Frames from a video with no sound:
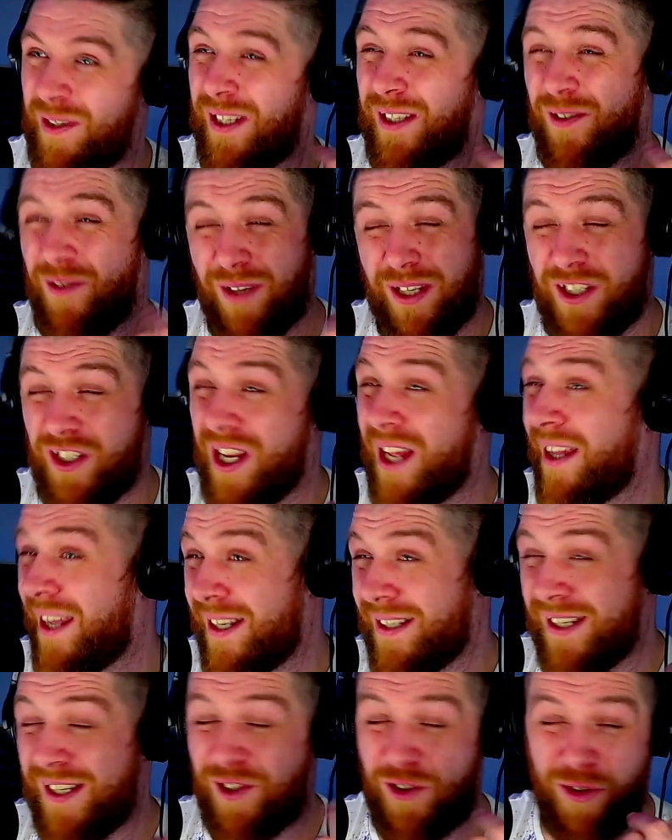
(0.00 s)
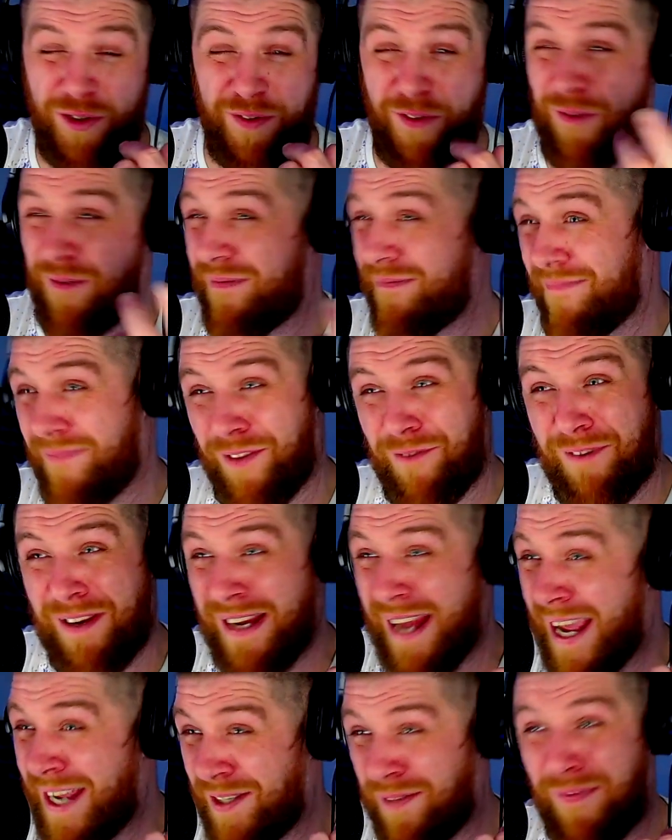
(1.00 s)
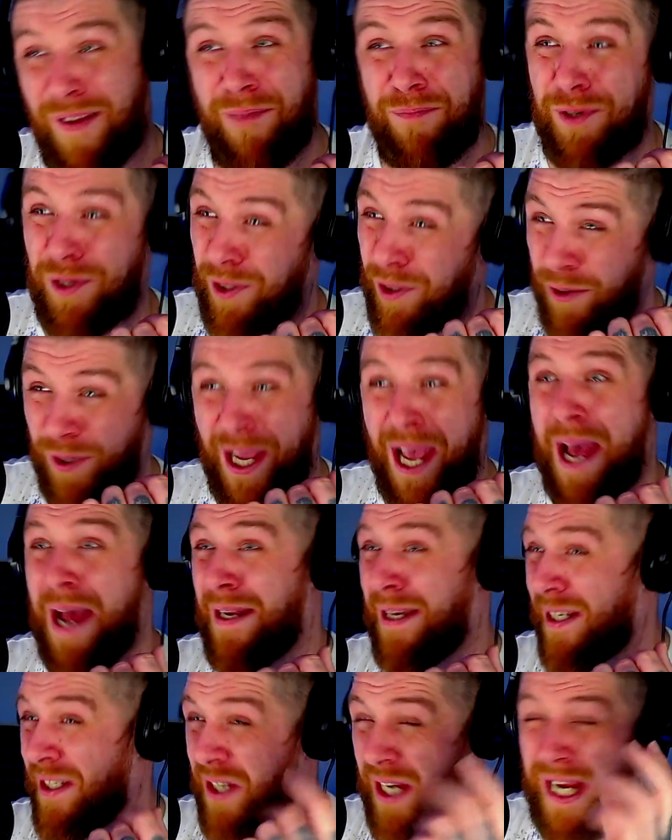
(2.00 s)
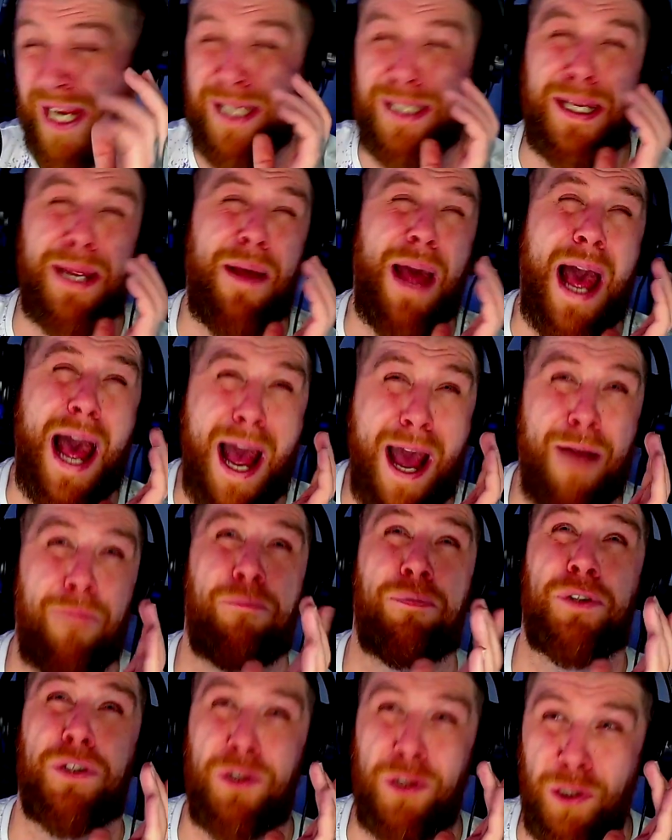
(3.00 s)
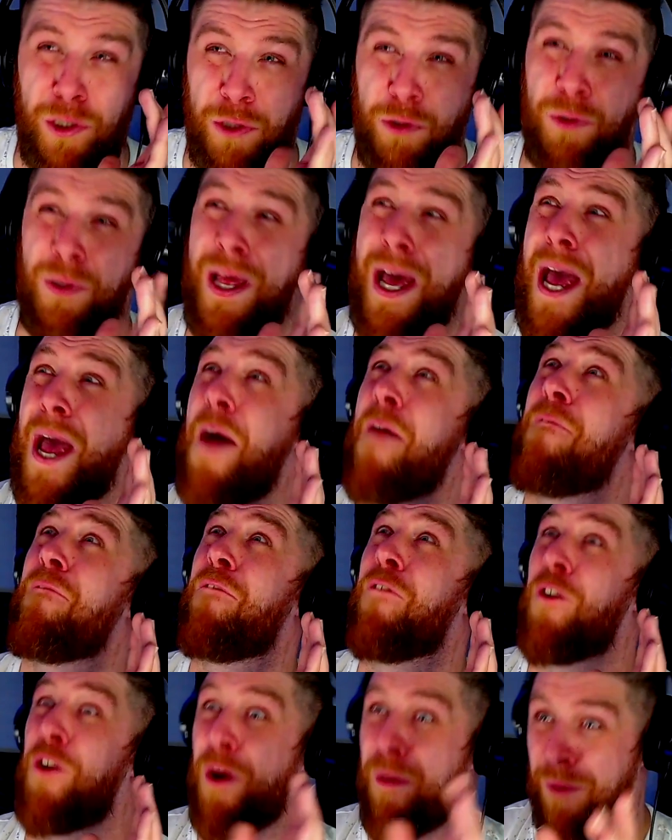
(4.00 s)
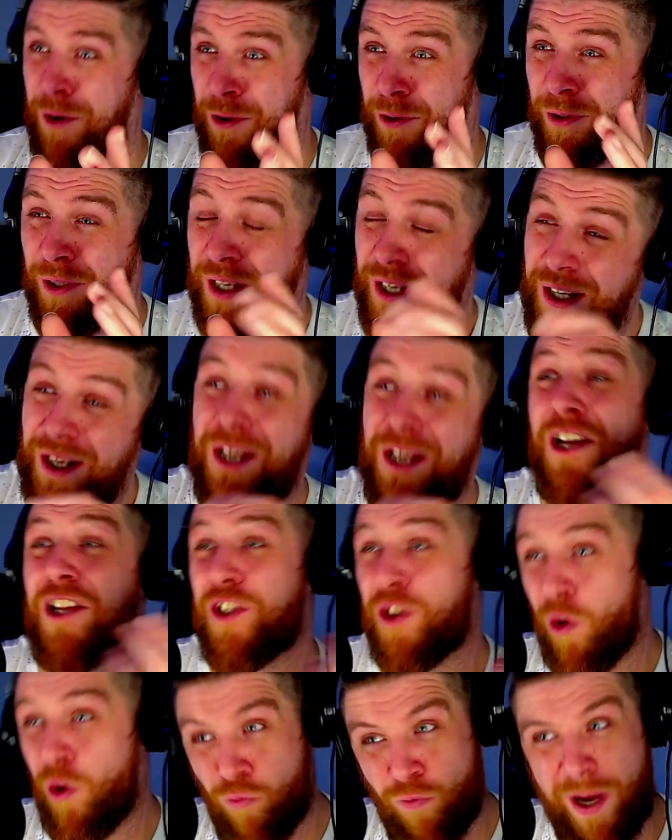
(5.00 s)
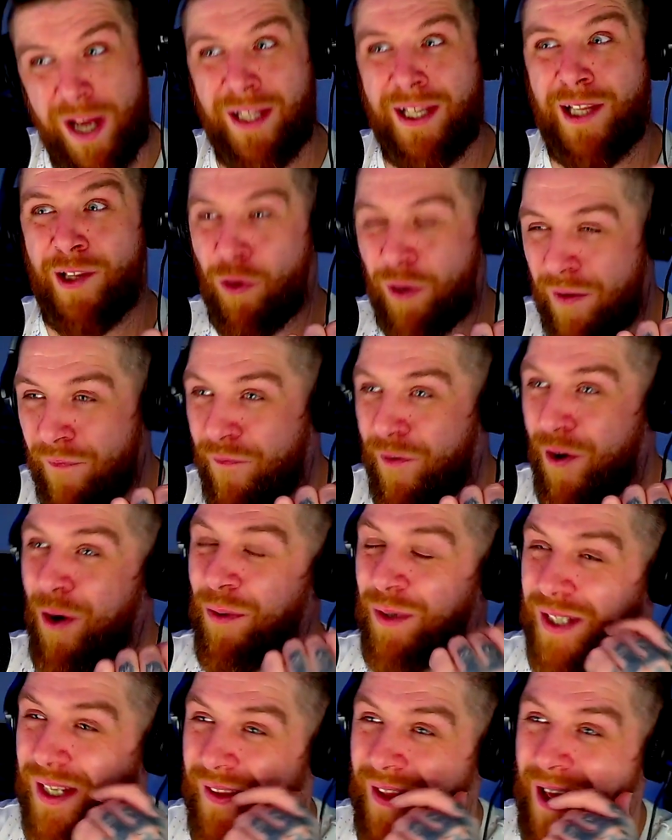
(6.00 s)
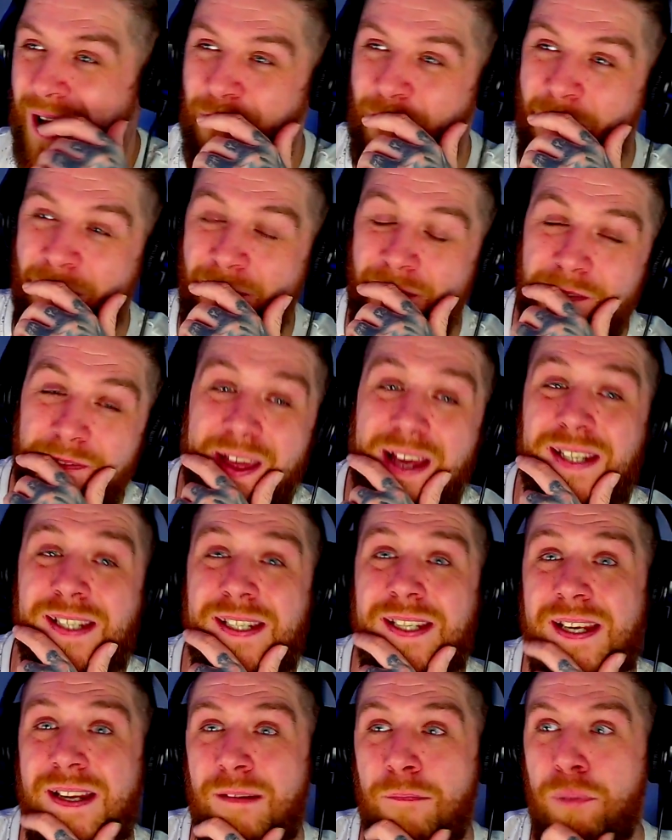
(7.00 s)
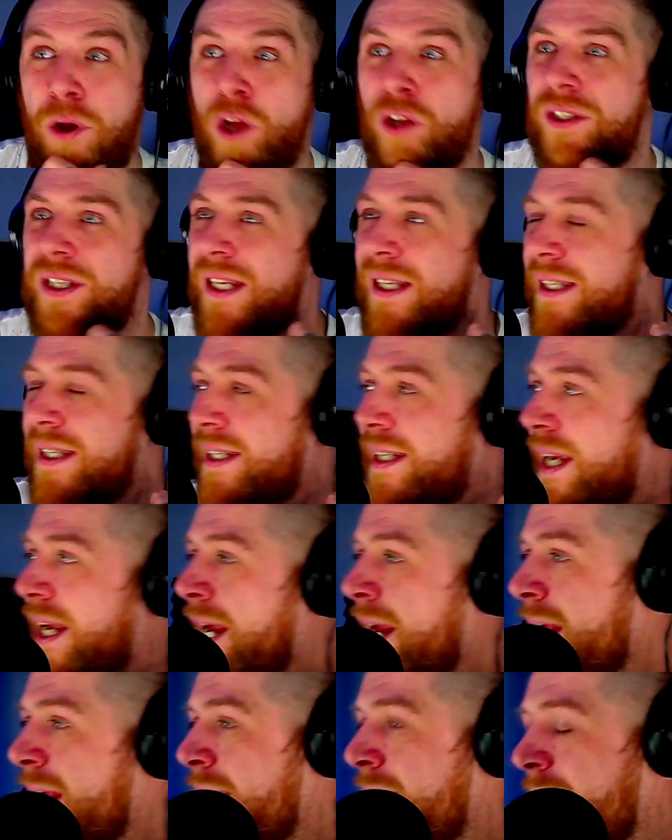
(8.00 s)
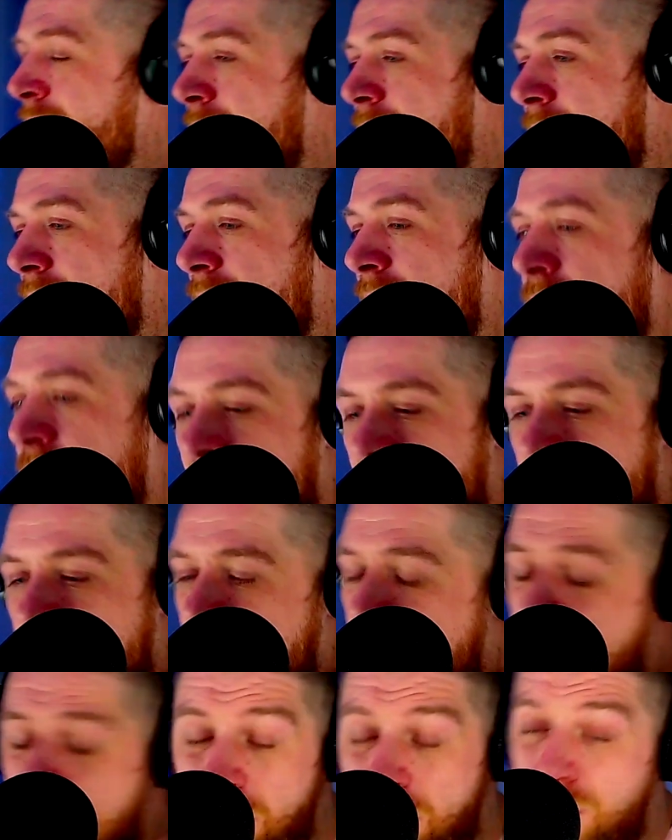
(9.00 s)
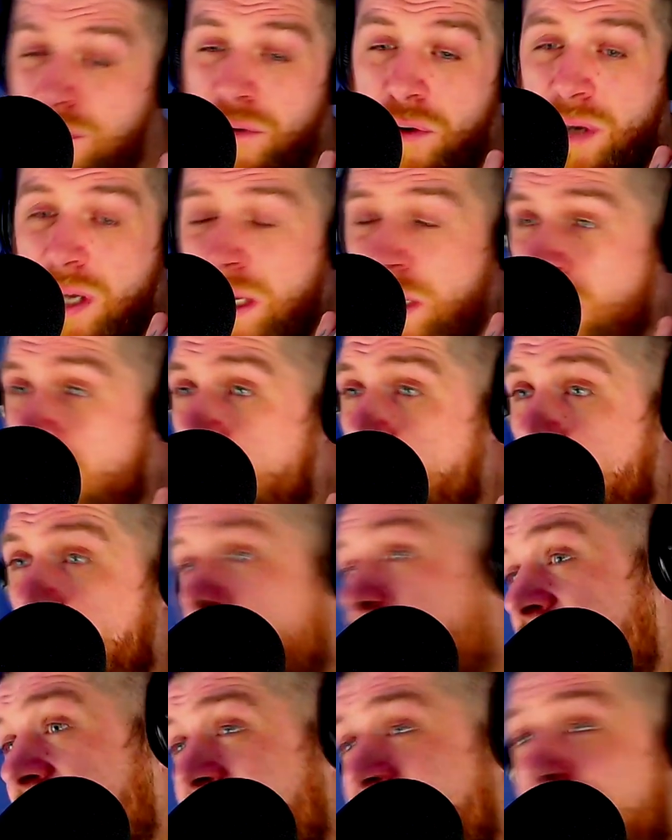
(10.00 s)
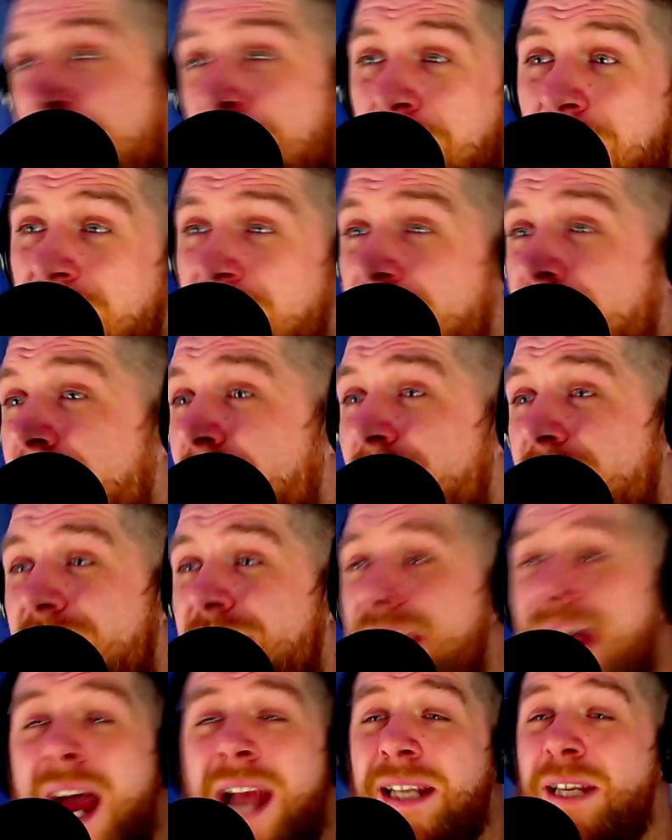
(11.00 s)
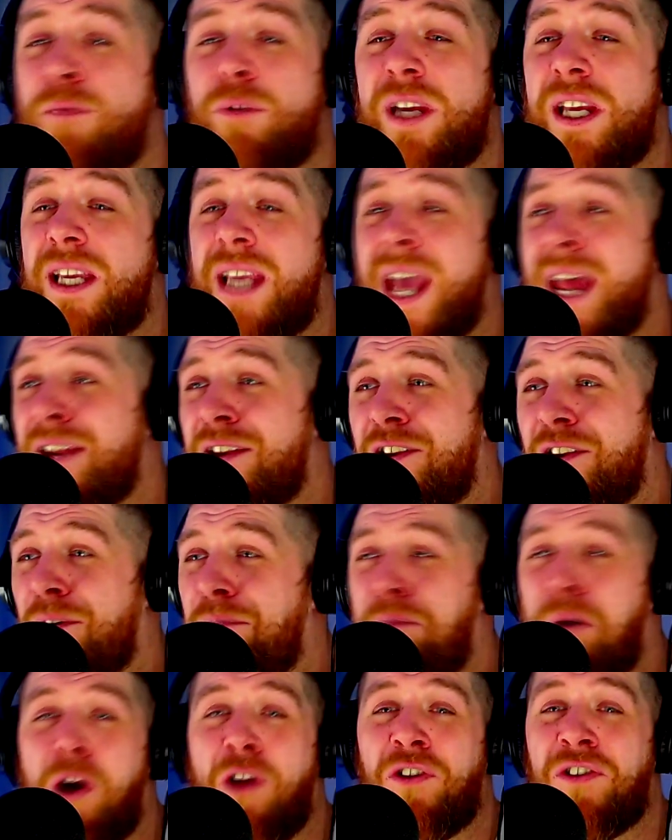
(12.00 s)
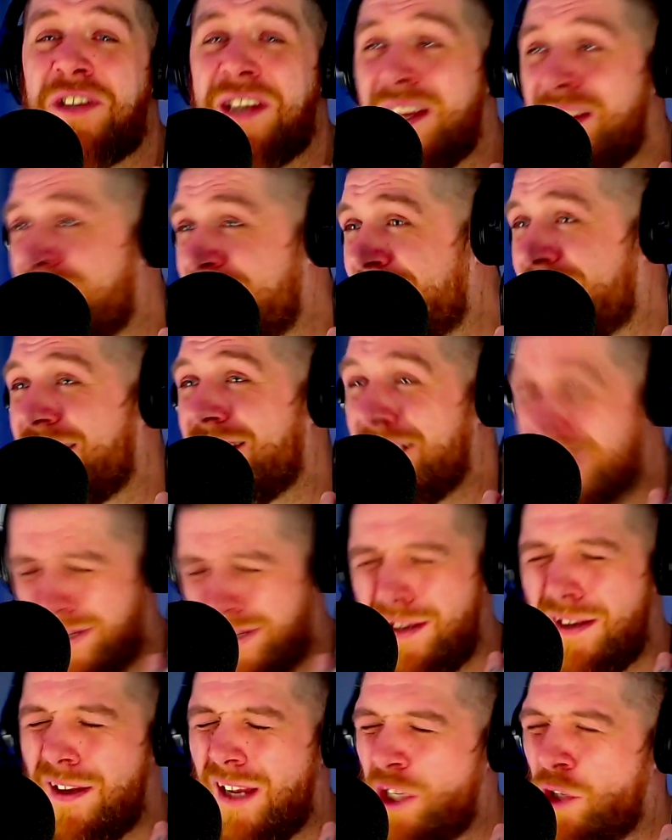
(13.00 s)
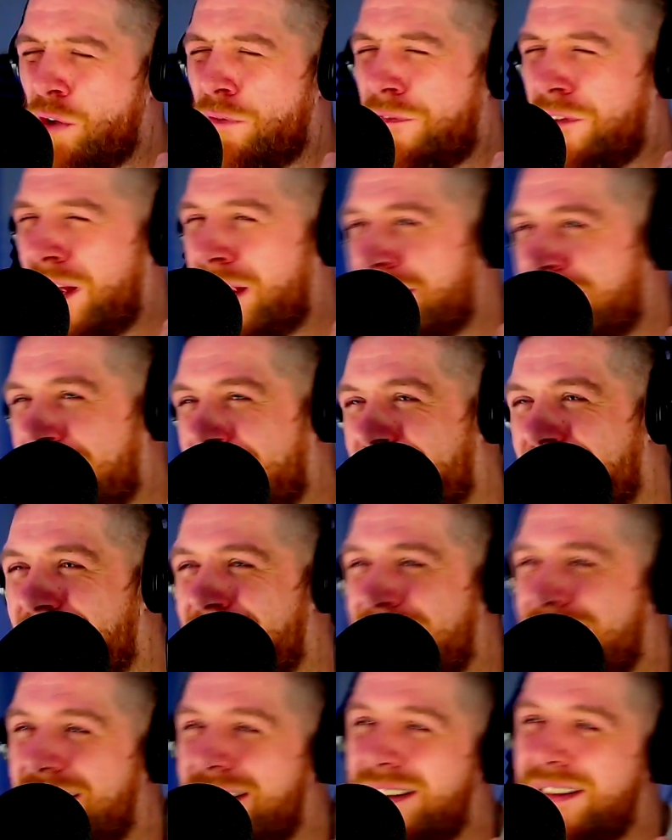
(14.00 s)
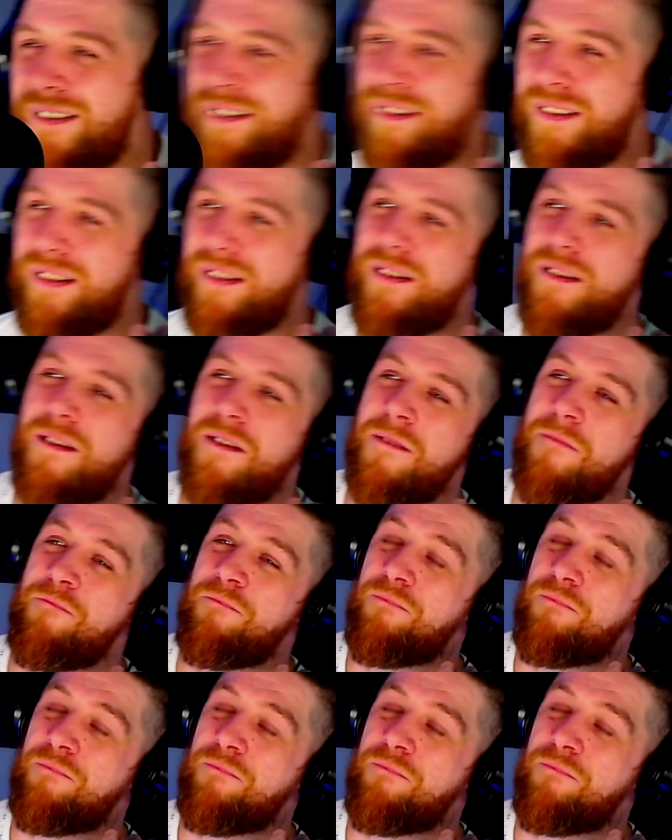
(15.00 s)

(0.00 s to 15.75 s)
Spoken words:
It's just 3 days of absolute carnage. It's absolutely phenomenal. Yeah. So really looking forward to that one. That's in Pontins in... I don't fucking know, but if you type in Tidy Weekender Pontins, I'll just look for your pages.